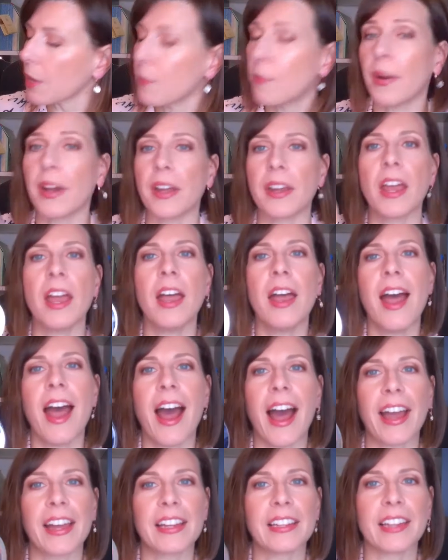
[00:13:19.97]
But
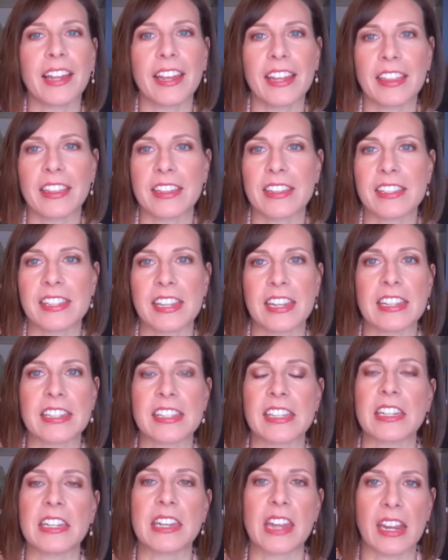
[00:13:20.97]
I like this. It is
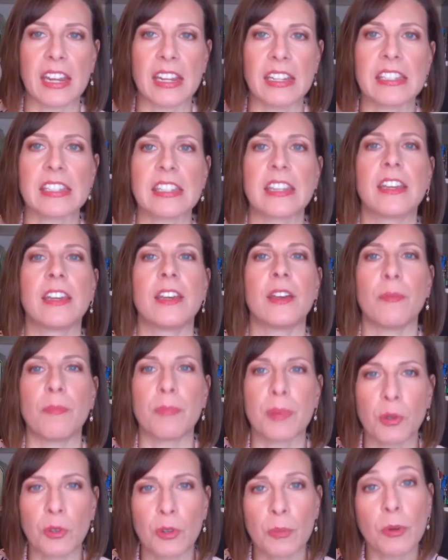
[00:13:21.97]
a nice
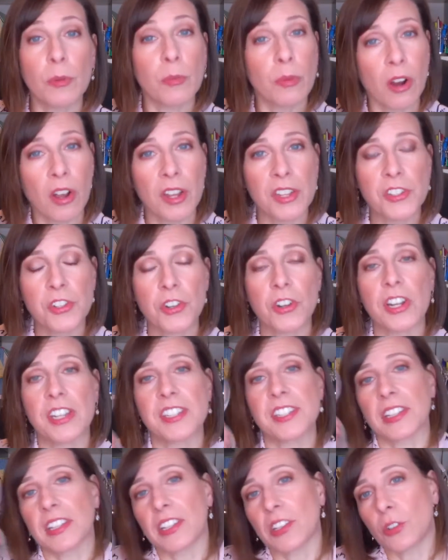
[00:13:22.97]
buildable bronzer.
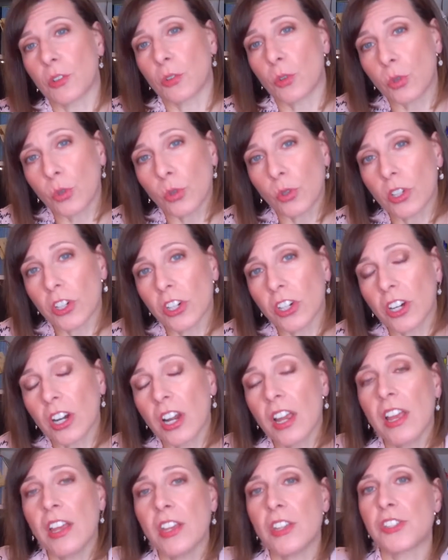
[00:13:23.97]
It's a little cooler.
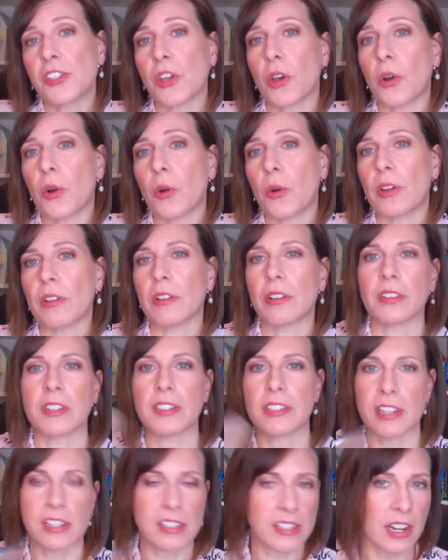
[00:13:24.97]
So on the
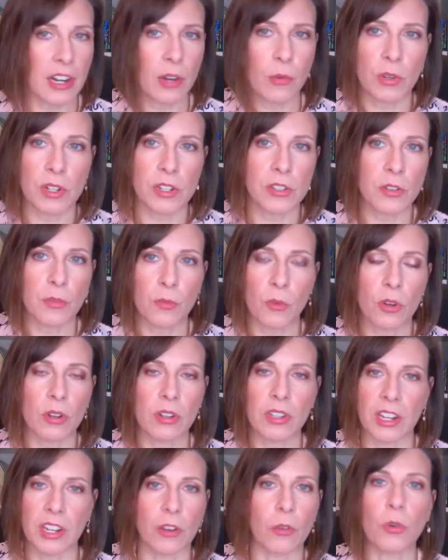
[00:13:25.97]
days that I want to do more,
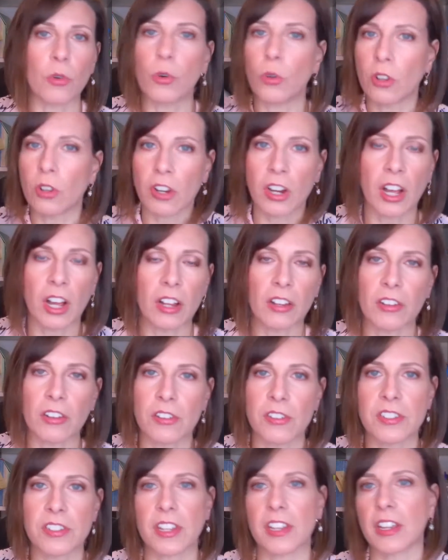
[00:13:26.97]
you know, cooler
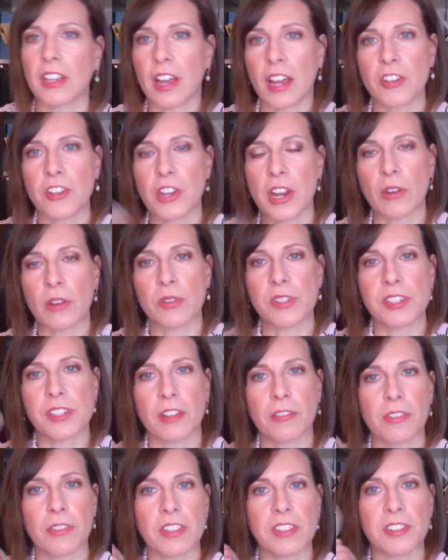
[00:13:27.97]
colors like eyeshadow and
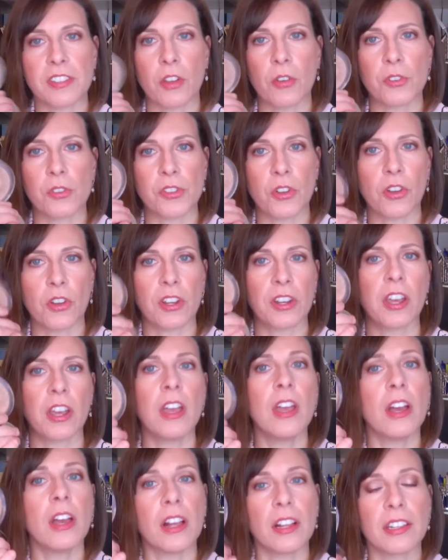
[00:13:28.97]
stuff, this goes on
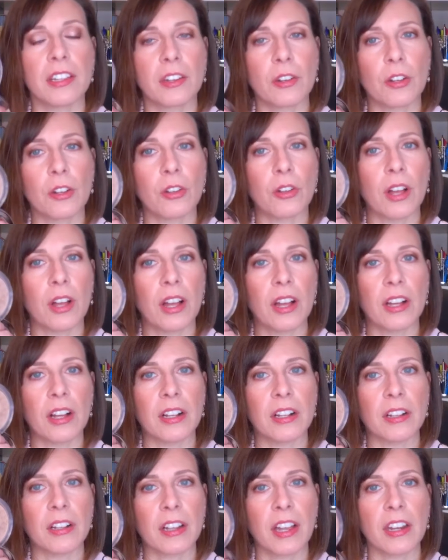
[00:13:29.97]
a little
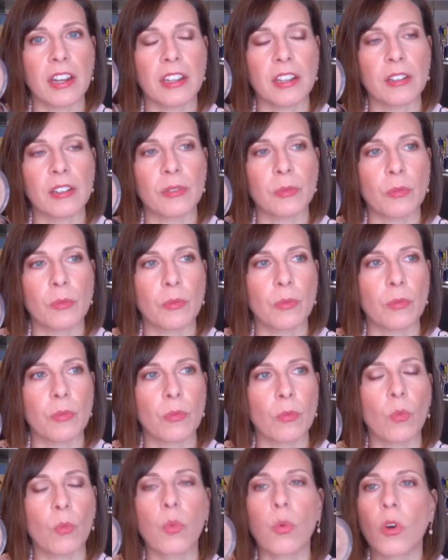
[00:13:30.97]
uh, kind of
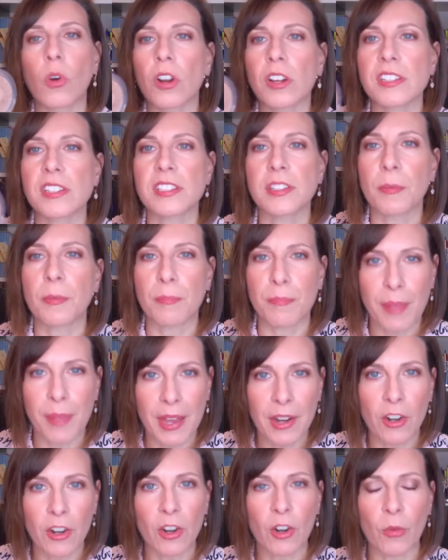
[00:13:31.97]
works
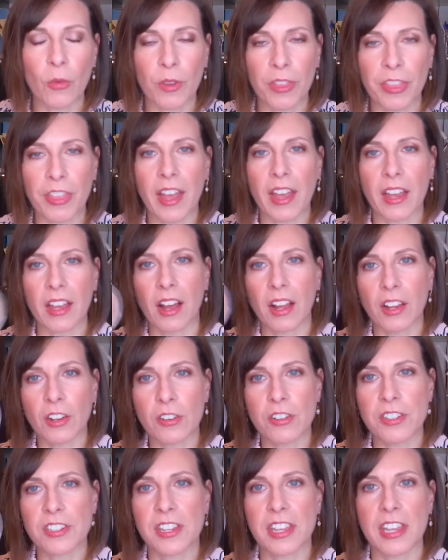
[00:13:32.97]
better with that
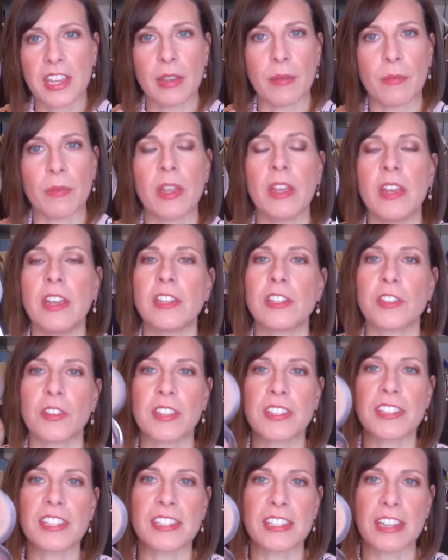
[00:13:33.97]
color scheme. So
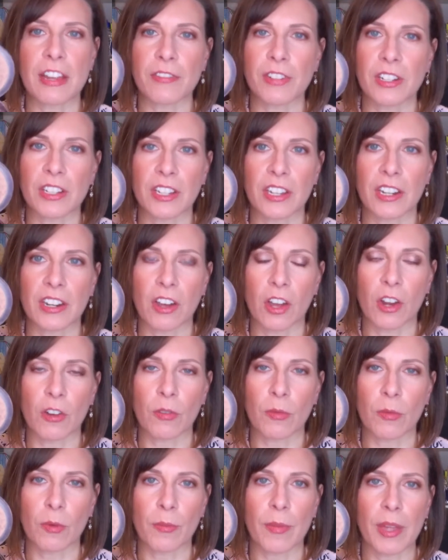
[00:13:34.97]
this is definitely an
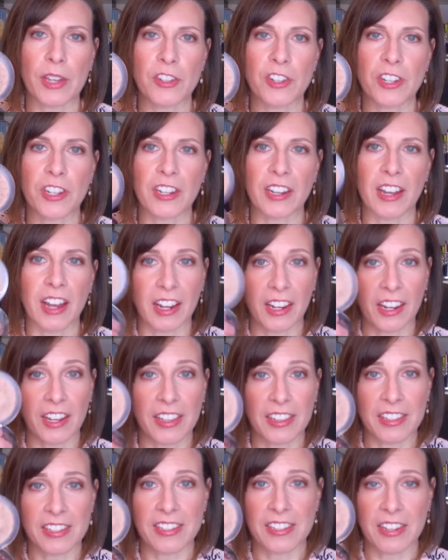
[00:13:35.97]
honorable mention. I
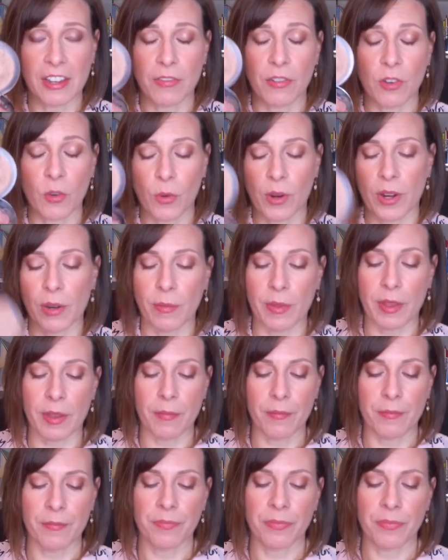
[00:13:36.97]
like this stuff quite a bit.